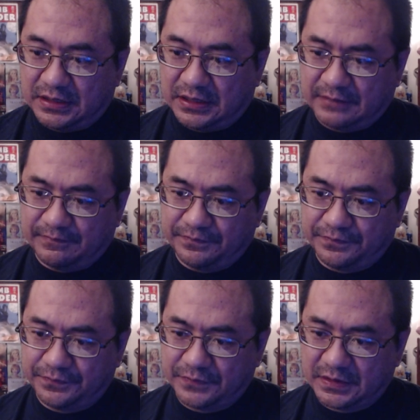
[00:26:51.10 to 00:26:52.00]

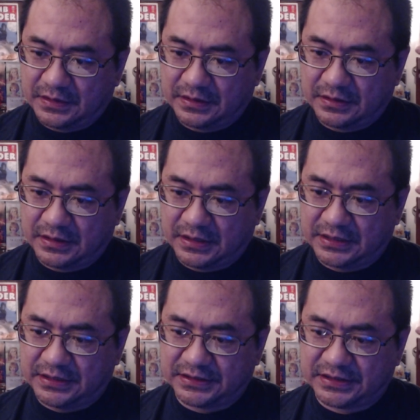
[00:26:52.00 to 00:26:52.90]

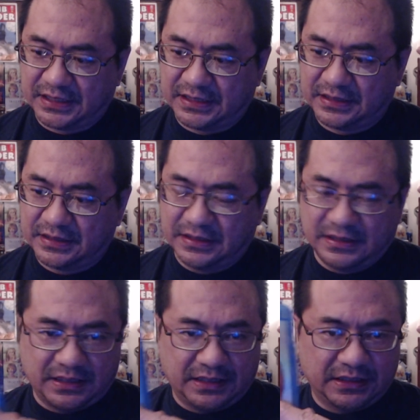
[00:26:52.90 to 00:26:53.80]
How did he say it?
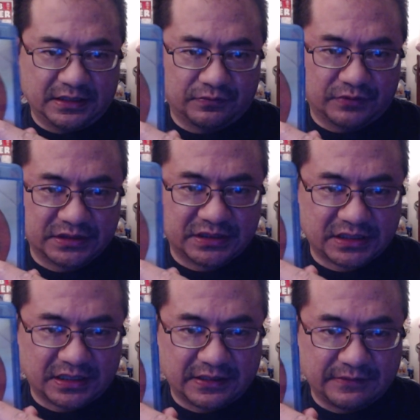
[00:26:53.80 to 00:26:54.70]
I think it was